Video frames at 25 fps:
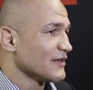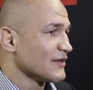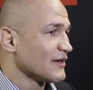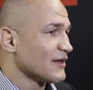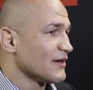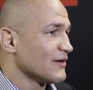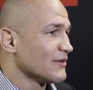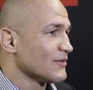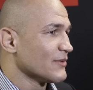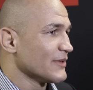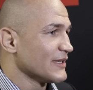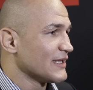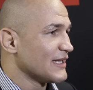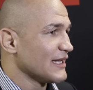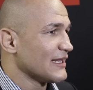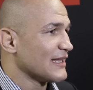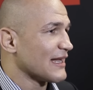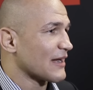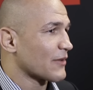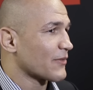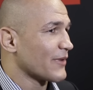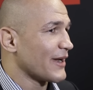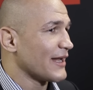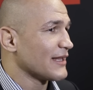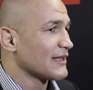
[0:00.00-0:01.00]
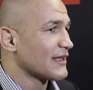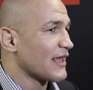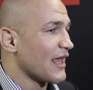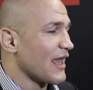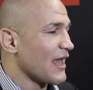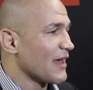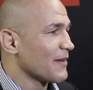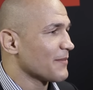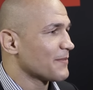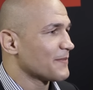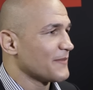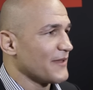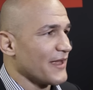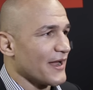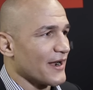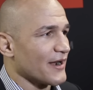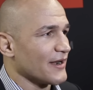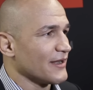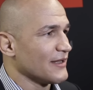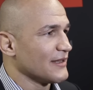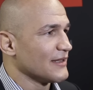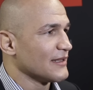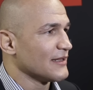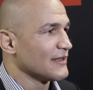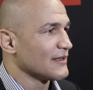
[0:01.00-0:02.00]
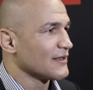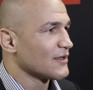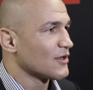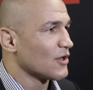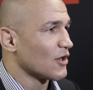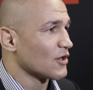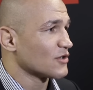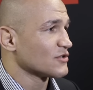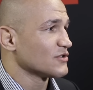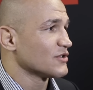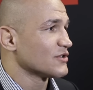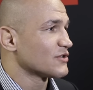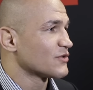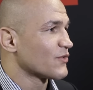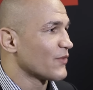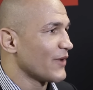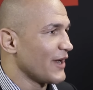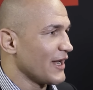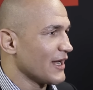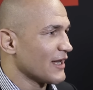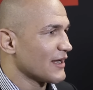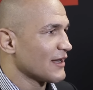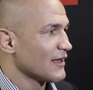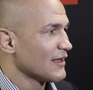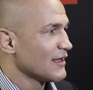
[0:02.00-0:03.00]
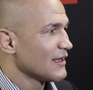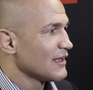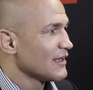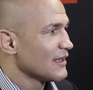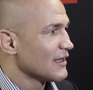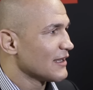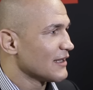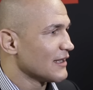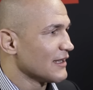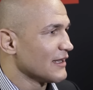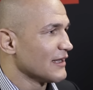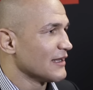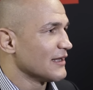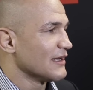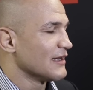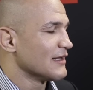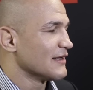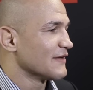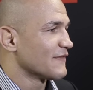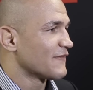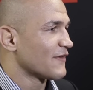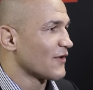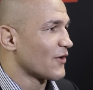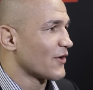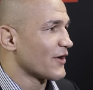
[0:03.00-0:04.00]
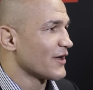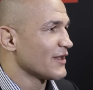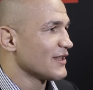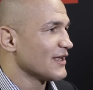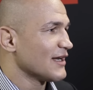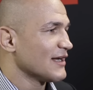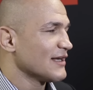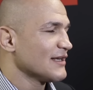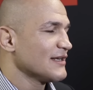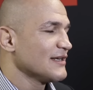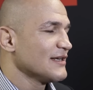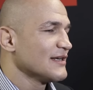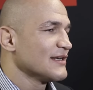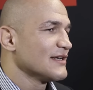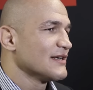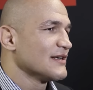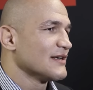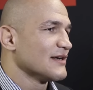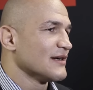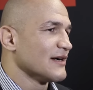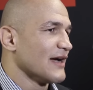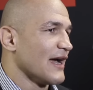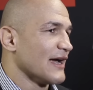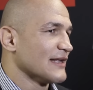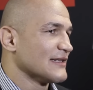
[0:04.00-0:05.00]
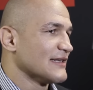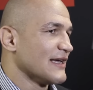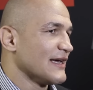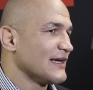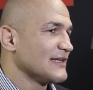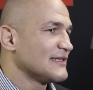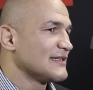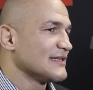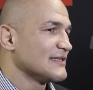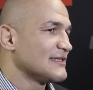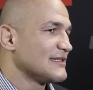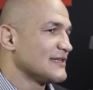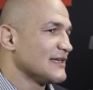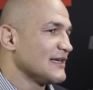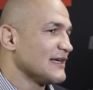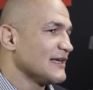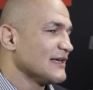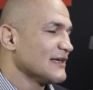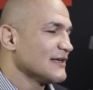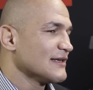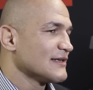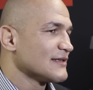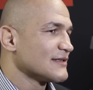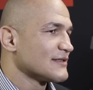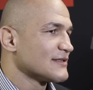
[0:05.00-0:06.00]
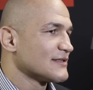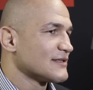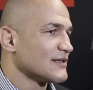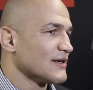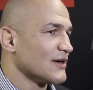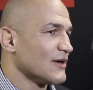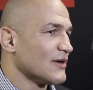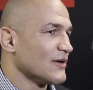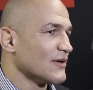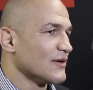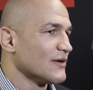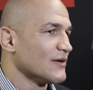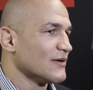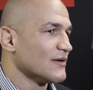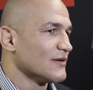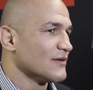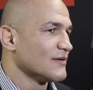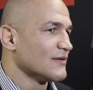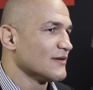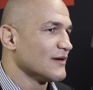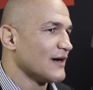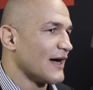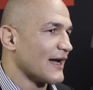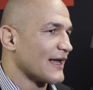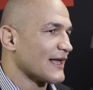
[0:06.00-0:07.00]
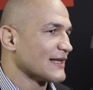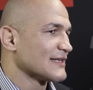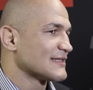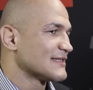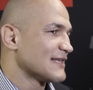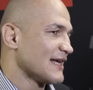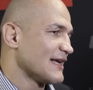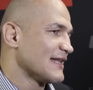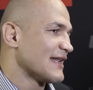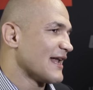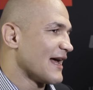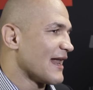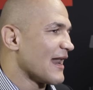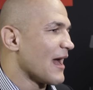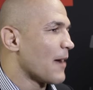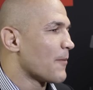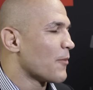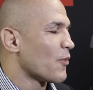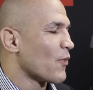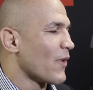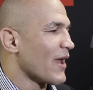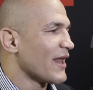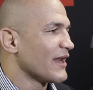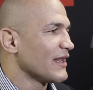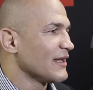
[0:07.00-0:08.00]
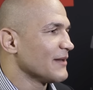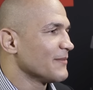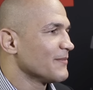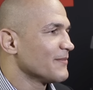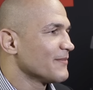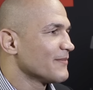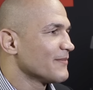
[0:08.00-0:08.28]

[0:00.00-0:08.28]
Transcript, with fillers: You know, we did a great camp there in Coconut Creek, uh, Florida, at the ATT. So I can say that I'm ready.